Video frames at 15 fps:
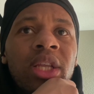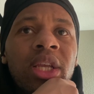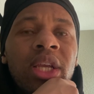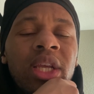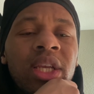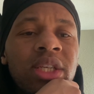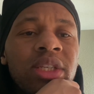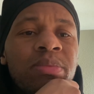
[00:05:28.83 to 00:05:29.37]

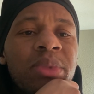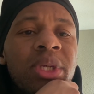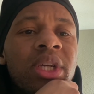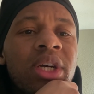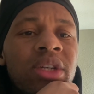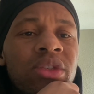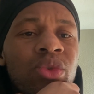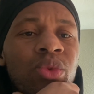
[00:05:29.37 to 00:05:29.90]
It's
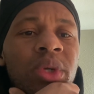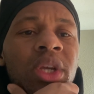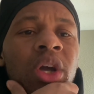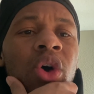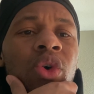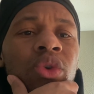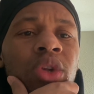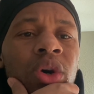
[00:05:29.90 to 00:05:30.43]
because we
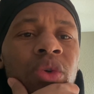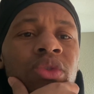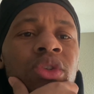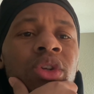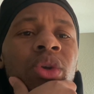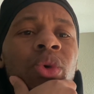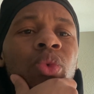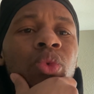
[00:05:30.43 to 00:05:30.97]
holding on to
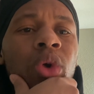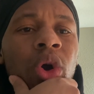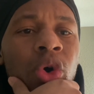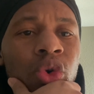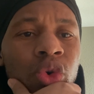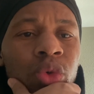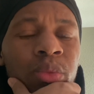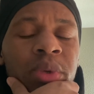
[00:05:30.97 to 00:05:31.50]
the
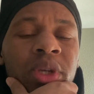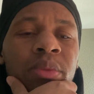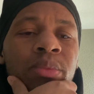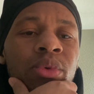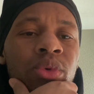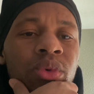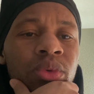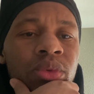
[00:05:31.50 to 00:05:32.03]
wrong people